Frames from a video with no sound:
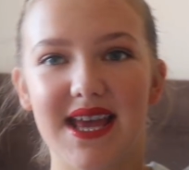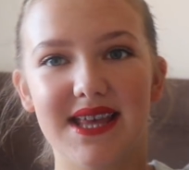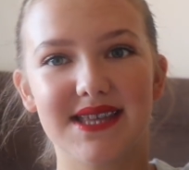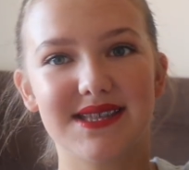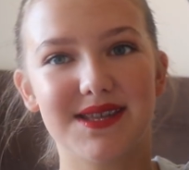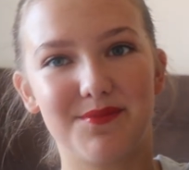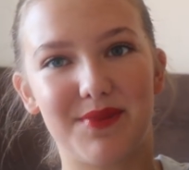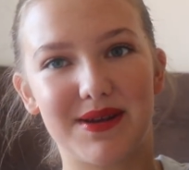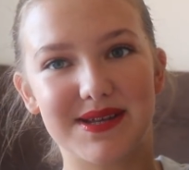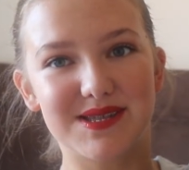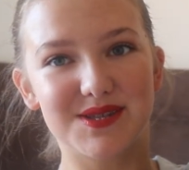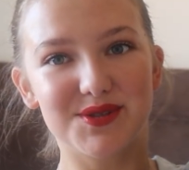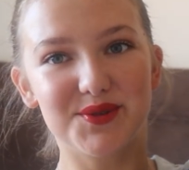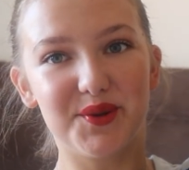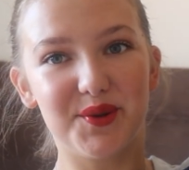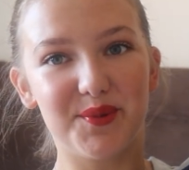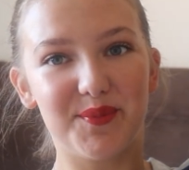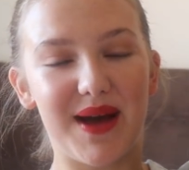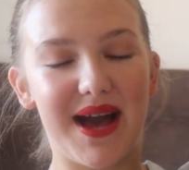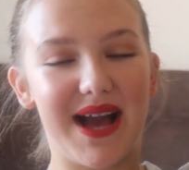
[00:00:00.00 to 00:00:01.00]
is my
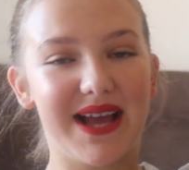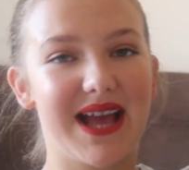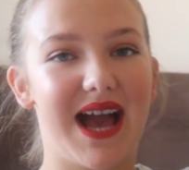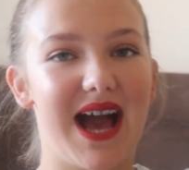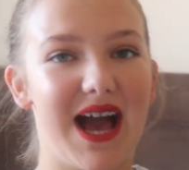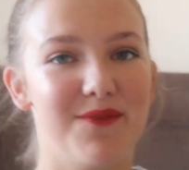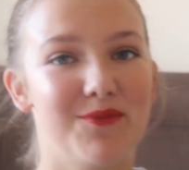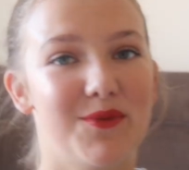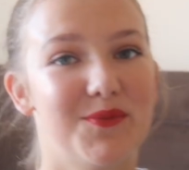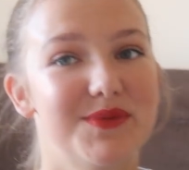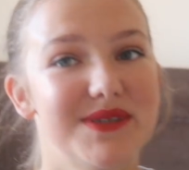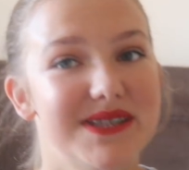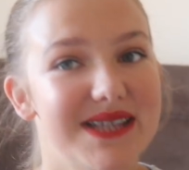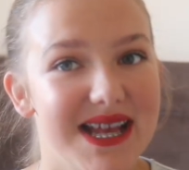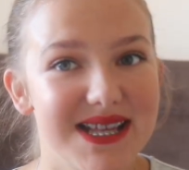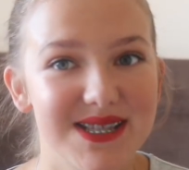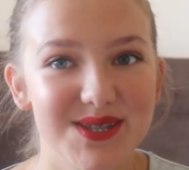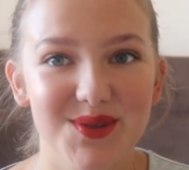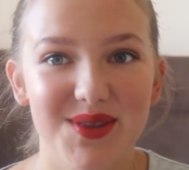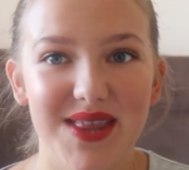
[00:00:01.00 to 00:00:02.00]
school bag. I'm
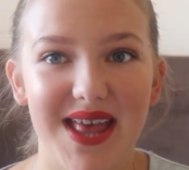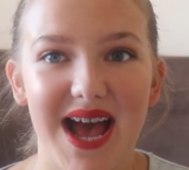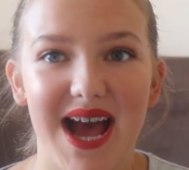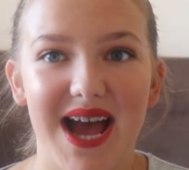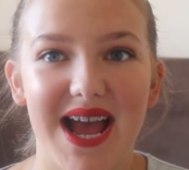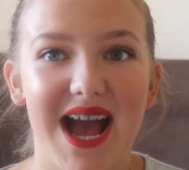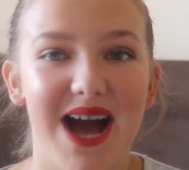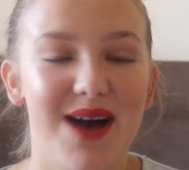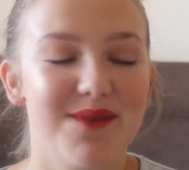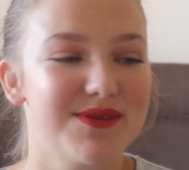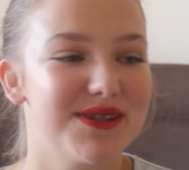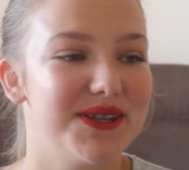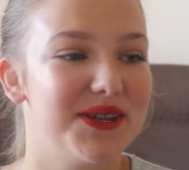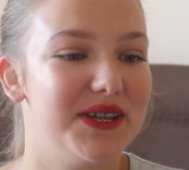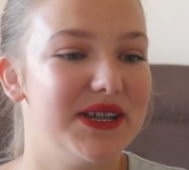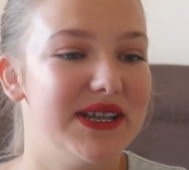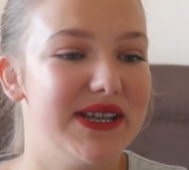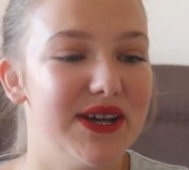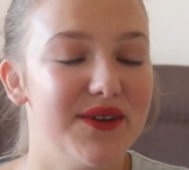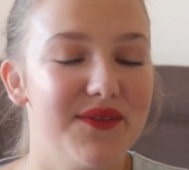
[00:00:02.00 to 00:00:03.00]
obsessed with it. I
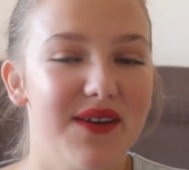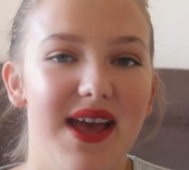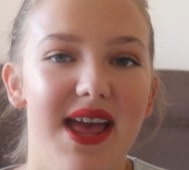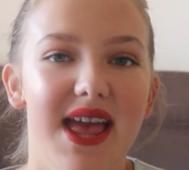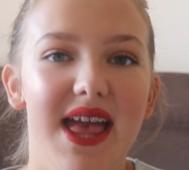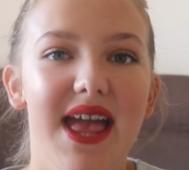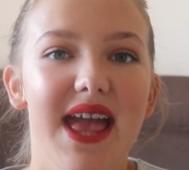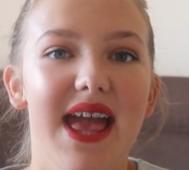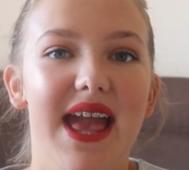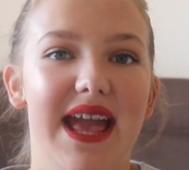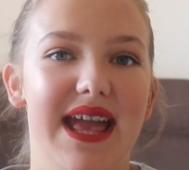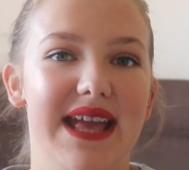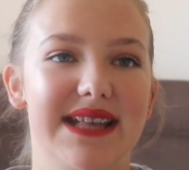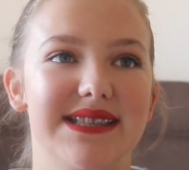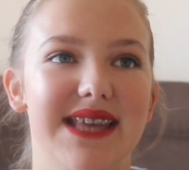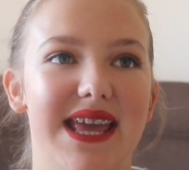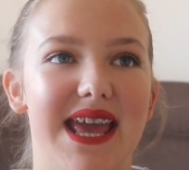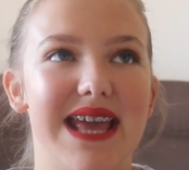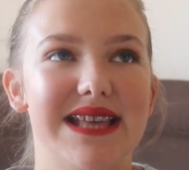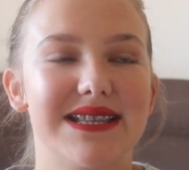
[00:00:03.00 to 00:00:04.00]
absolutely love it.
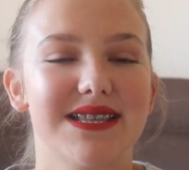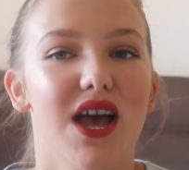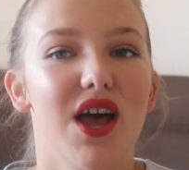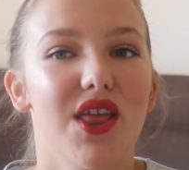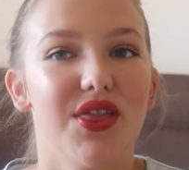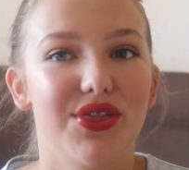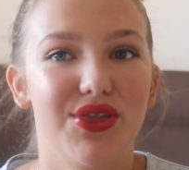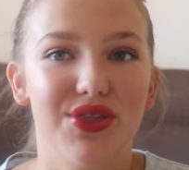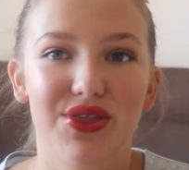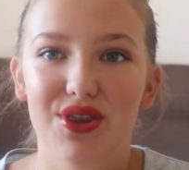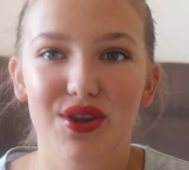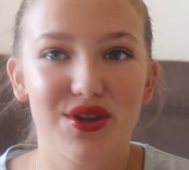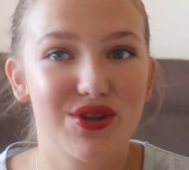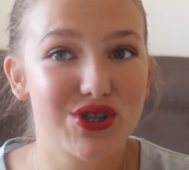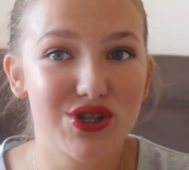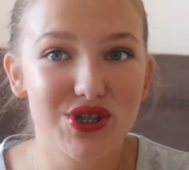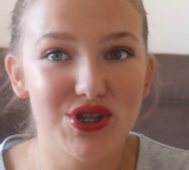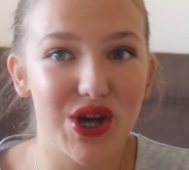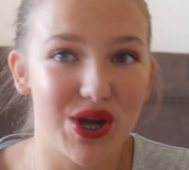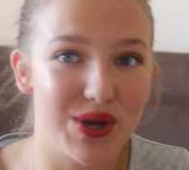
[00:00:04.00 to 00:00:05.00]
It is
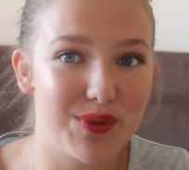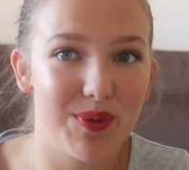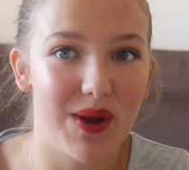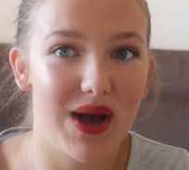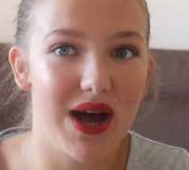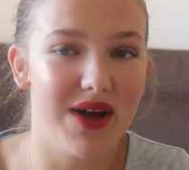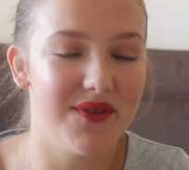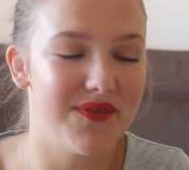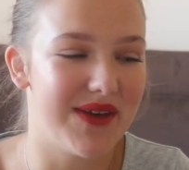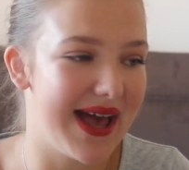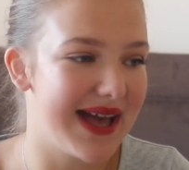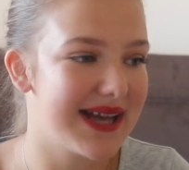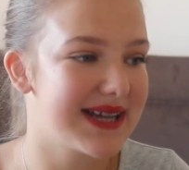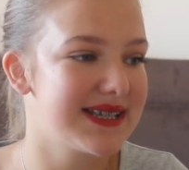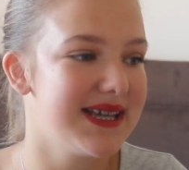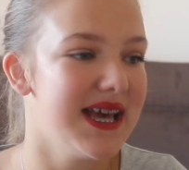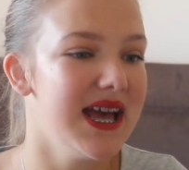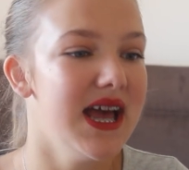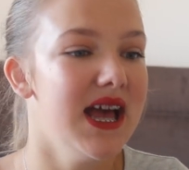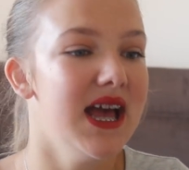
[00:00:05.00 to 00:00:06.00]
so perfect.